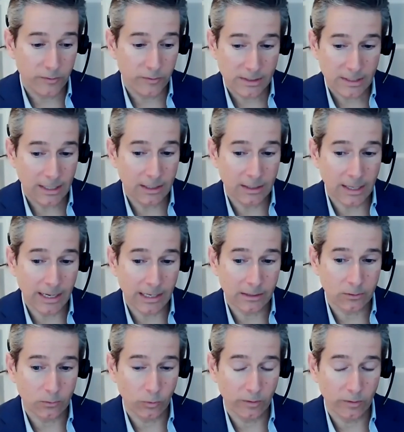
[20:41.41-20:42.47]
seen
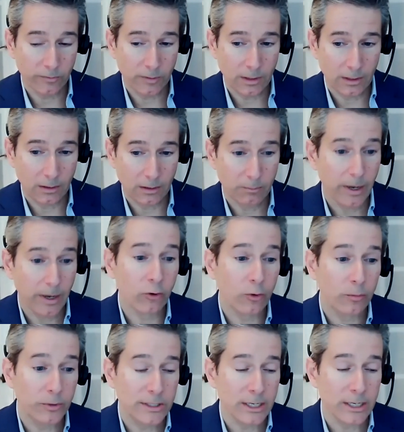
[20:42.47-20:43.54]
that with the payroll
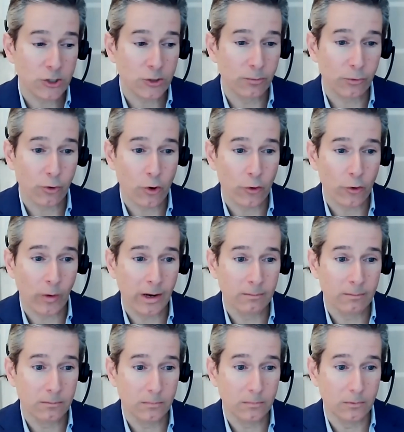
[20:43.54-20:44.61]
protection
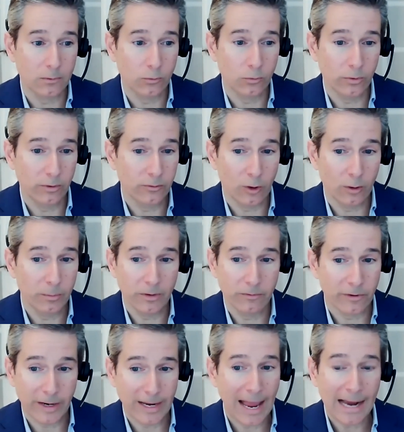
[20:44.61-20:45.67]
program. We've all been
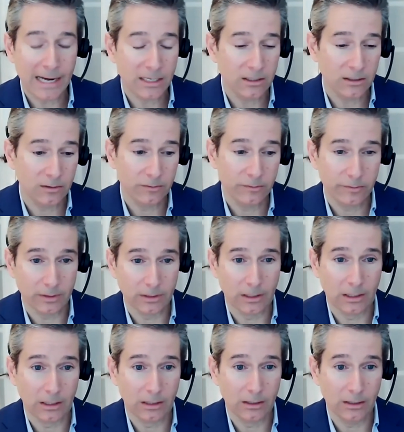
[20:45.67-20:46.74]
very active
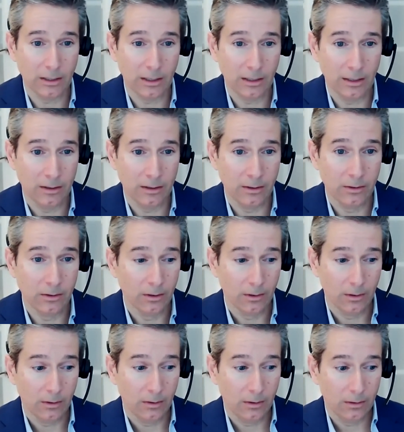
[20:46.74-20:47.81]
in
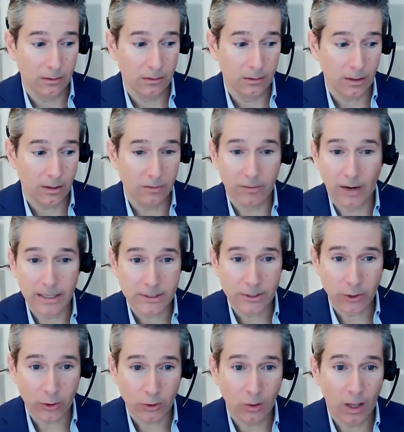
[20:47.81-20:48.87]
advising
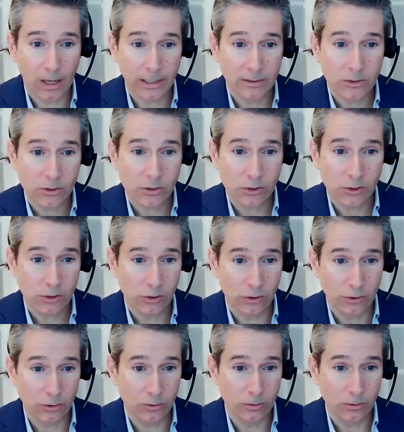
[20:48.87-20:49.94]
our clients
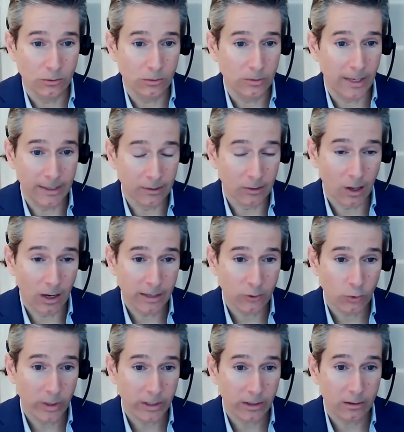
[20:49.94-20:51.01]
to get in line
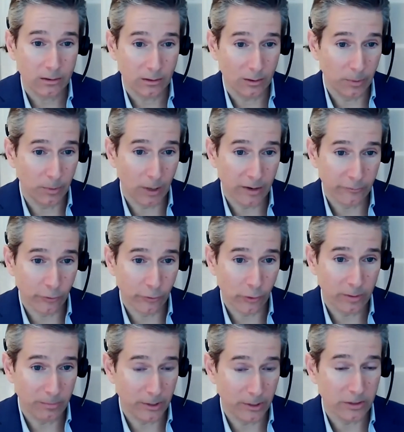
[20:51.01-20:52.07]
quick, apply for
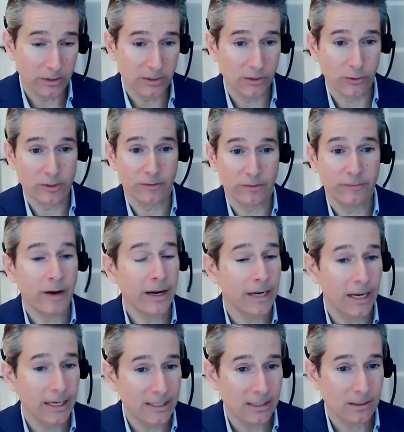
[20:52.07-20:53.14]
it, because there's a
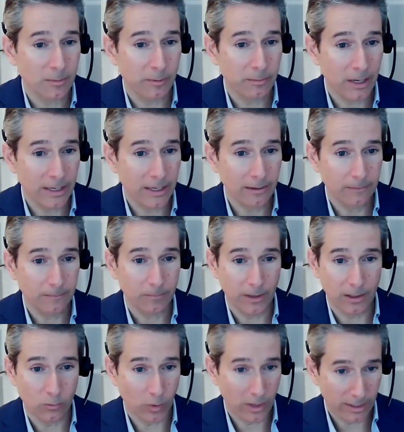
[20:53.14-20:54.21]
finite sum of money,
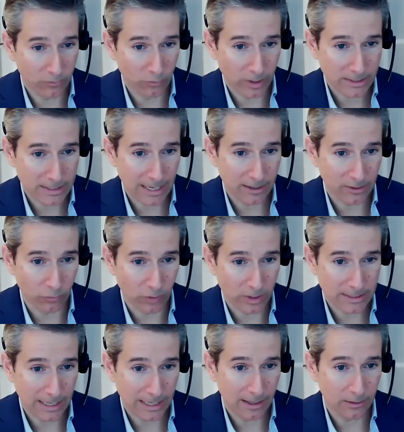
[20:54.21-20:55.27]
and when it runs
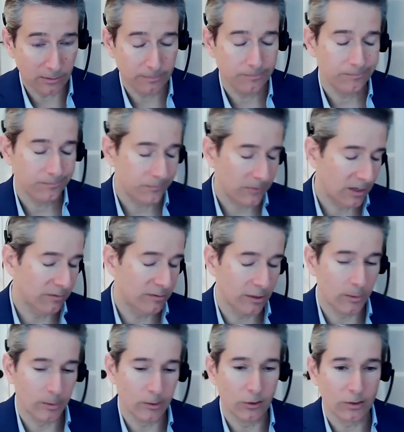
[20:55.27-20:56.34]
out, even
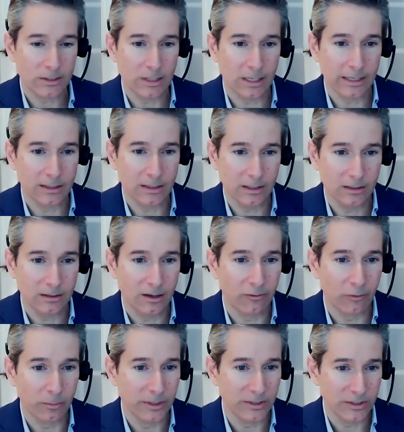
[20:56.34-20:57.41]
though it looks like the
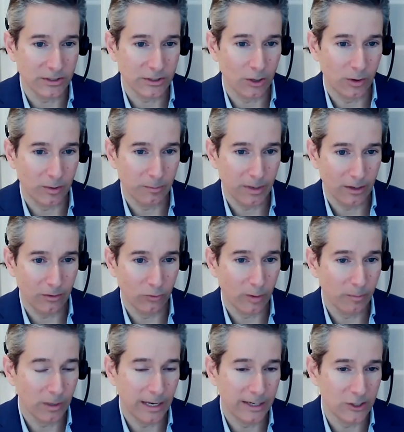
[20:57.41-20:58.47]
government is going to be
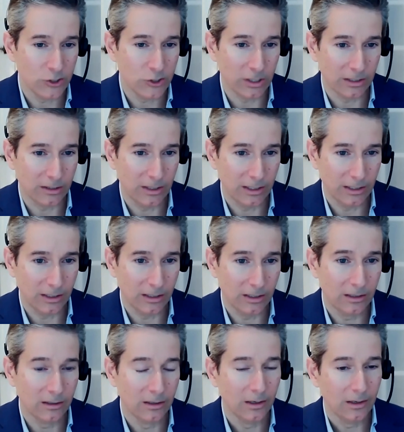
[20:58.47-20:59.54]
replenishing the
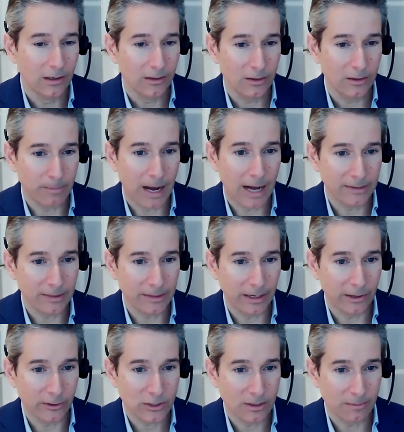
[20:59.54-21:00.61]
pot
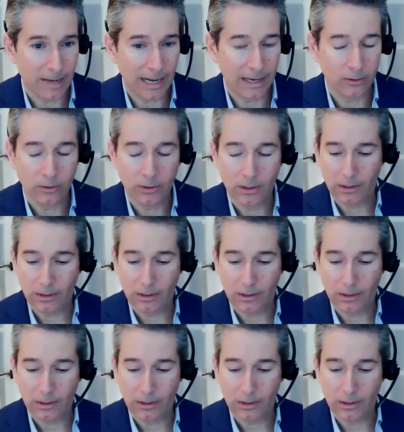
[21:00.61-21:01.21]
there somehow.